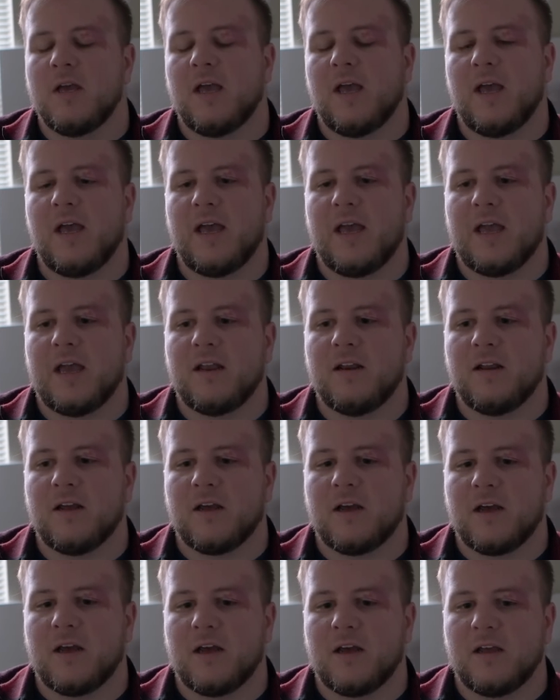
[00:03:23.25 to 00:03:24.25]
And
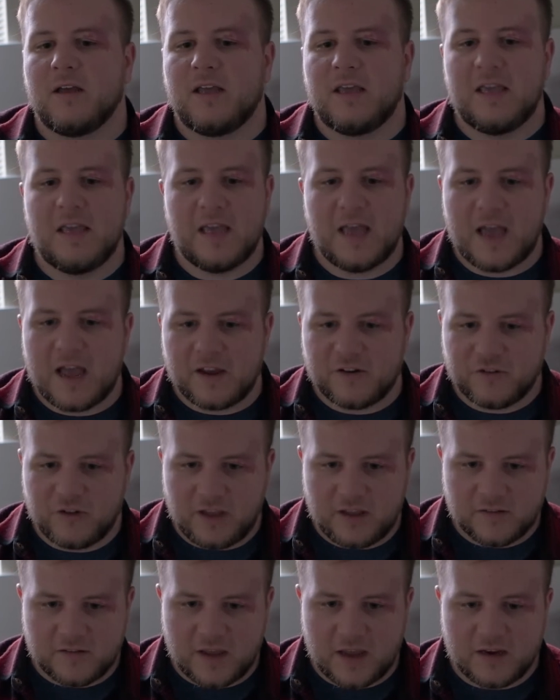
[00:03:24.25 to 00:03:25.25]
he actually
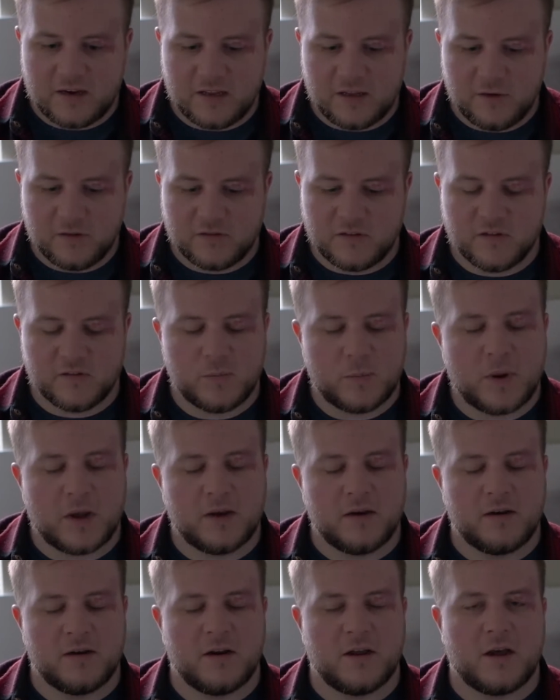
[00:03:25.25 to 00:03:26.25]
has had to use this
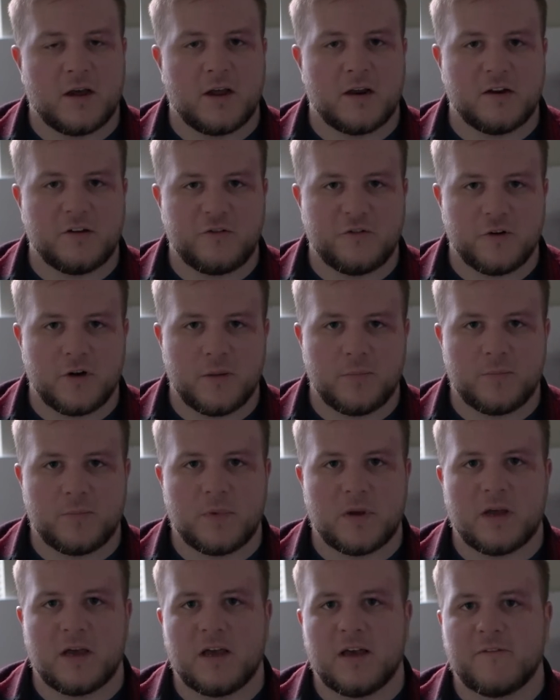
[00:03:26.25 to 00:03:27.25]
button on a trip
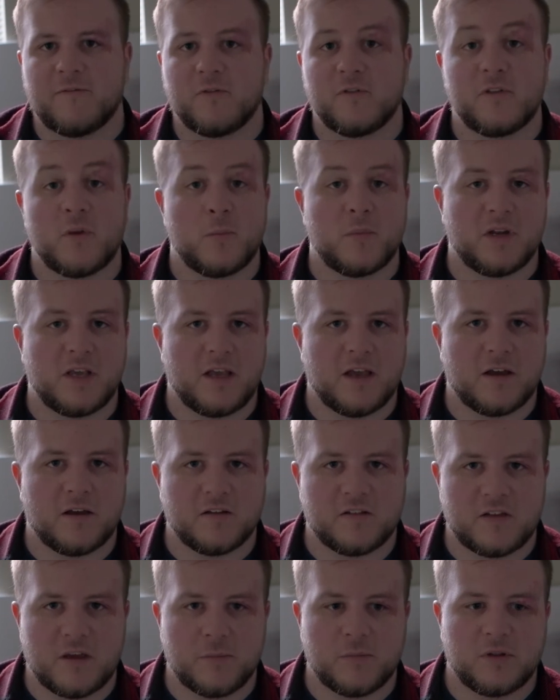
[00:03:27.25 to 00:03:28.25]
for somebody
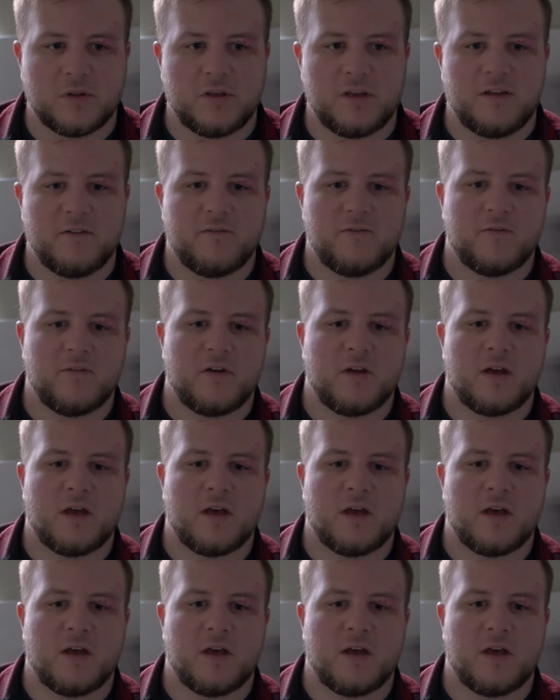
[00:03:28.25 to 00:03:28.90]
else, I believe.